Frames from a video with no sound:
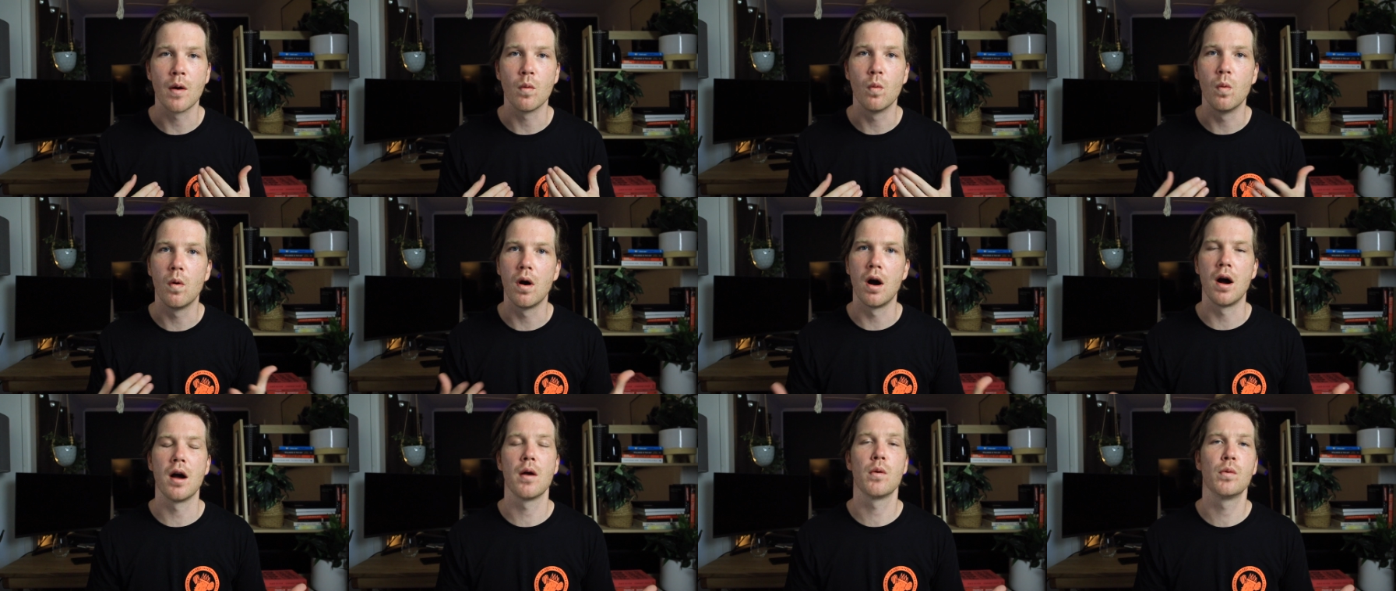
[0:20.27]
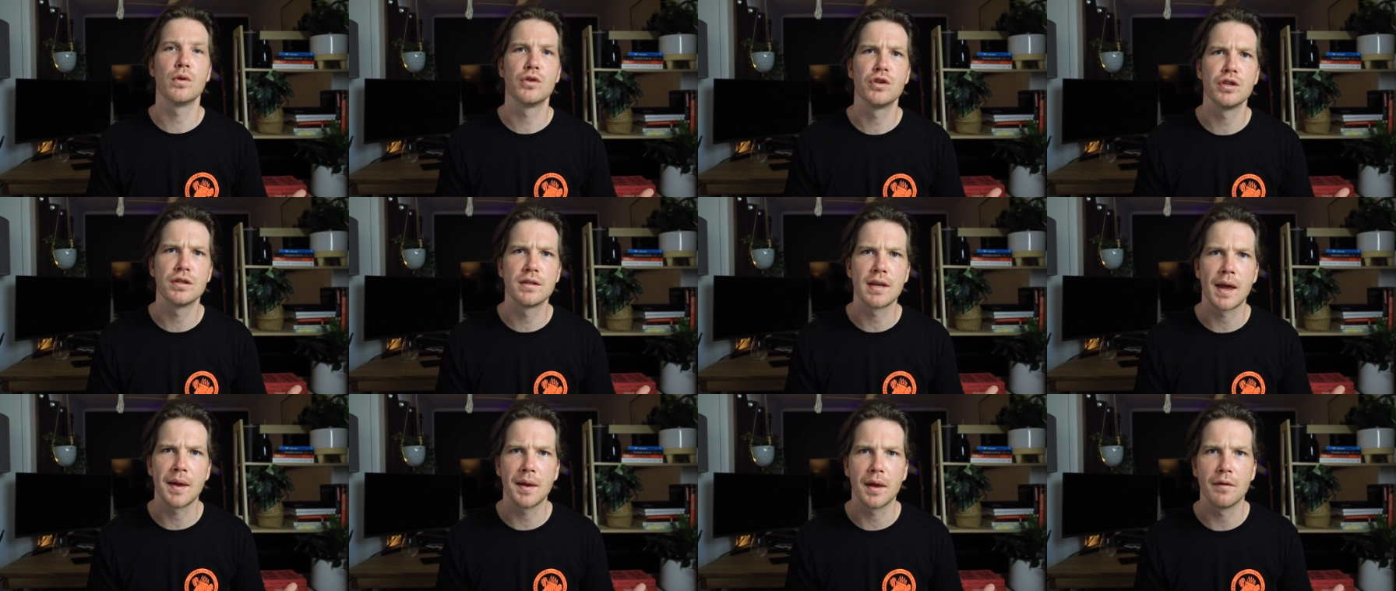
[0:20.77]
Why would you
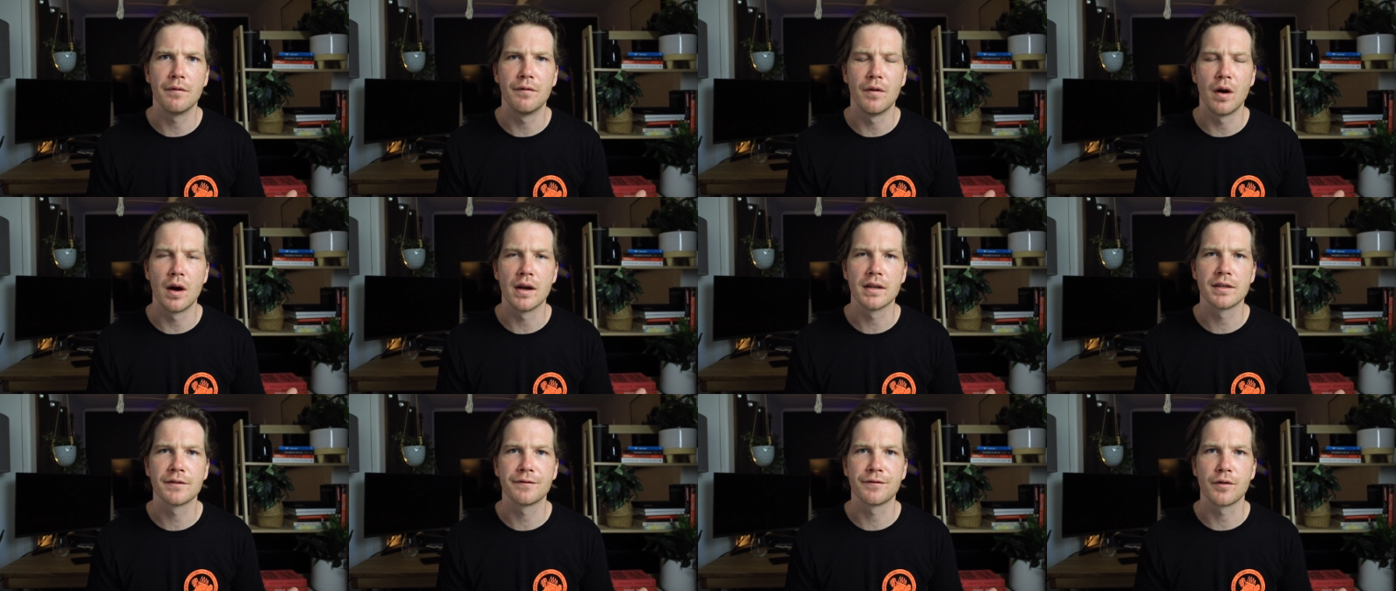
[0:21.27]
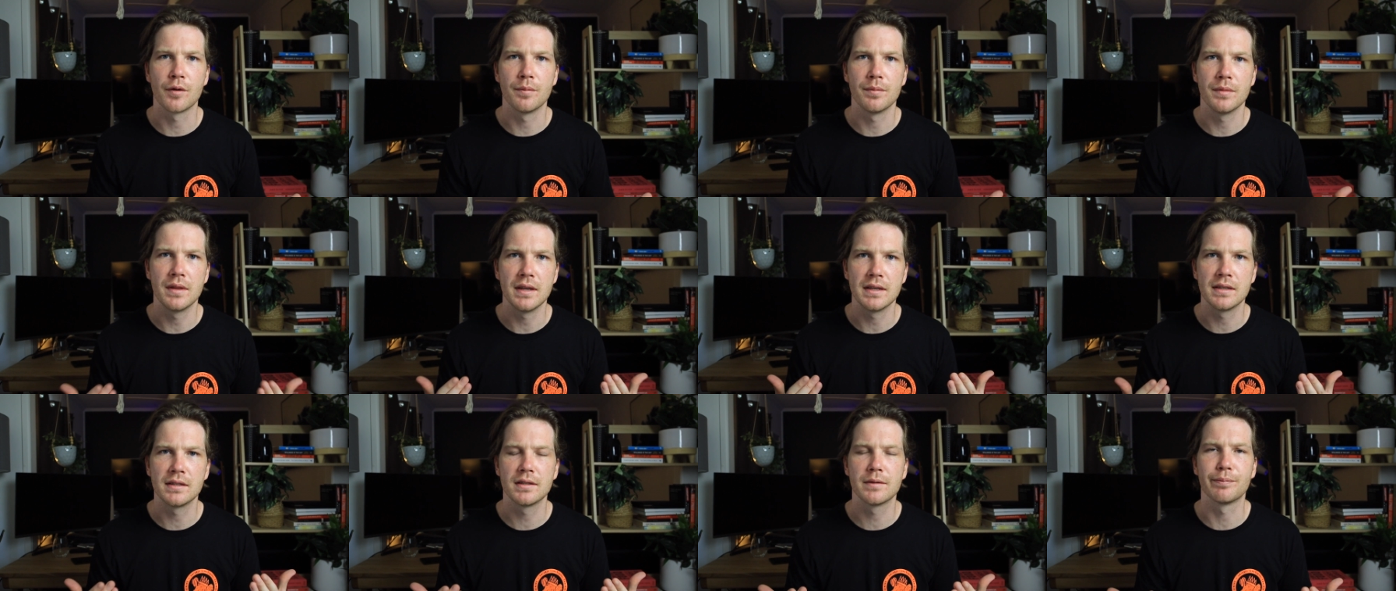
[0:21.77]
take advice from
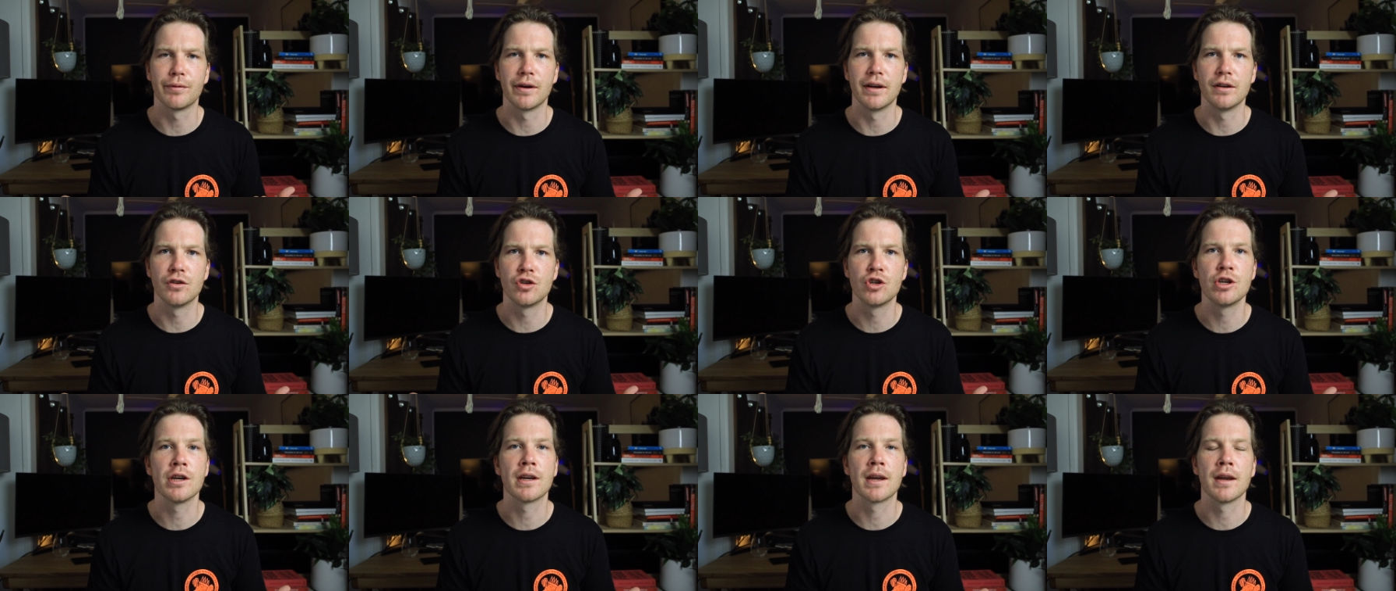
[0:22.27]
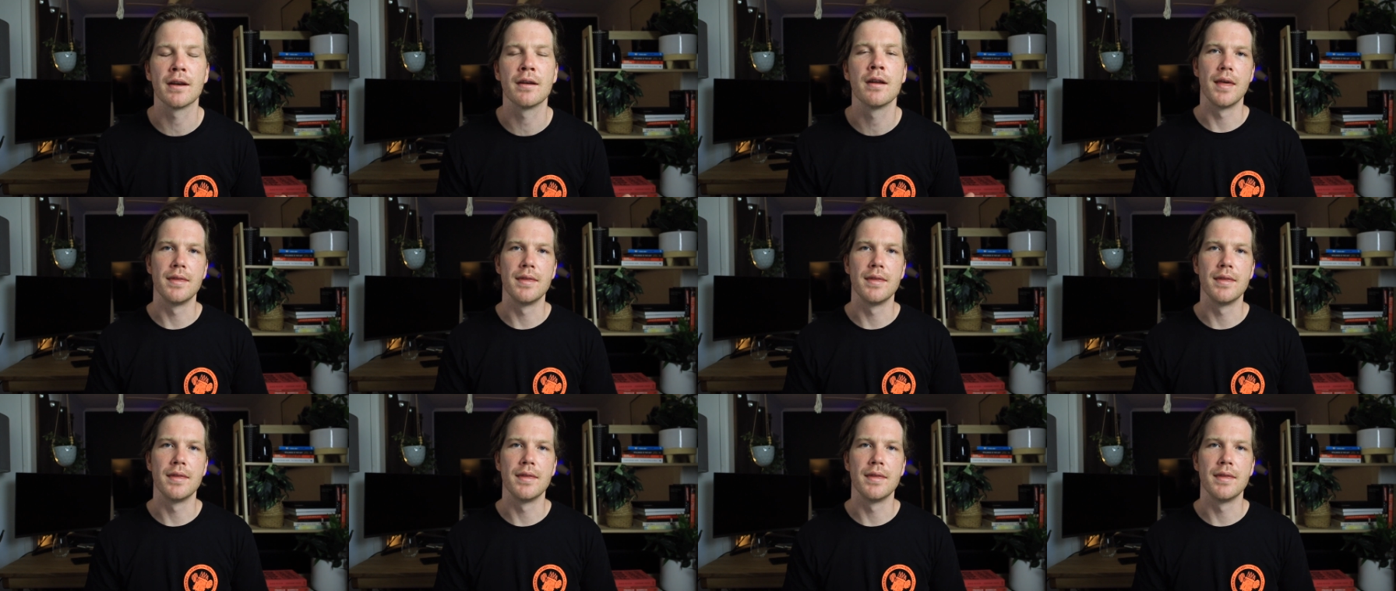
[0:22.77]
this spring chicken?